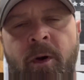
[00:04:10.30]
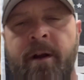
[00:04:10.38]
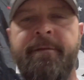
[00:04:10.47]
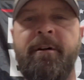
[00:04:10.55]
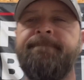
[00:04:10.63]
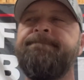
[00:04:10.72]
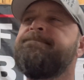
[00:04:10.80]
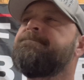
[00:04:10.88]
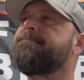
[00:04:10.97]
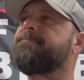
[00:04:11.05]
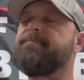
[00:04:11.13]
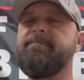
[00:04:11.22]
one of them.
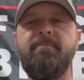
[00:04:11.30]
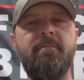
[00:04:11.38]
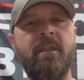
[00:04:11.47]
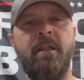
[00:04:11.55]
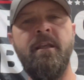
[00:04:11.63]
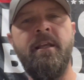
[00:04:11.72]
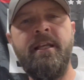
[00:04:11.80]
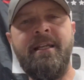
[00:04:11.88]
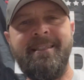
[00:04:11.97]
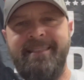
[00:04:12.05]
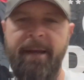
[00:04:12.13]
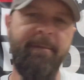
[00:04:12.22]

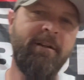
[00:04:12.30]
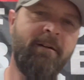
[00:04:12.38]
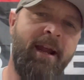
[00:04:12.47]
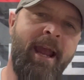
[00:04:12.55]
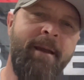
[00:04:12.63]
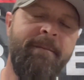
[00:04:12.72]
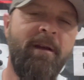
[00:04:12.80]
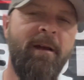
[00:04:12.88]
Democrat,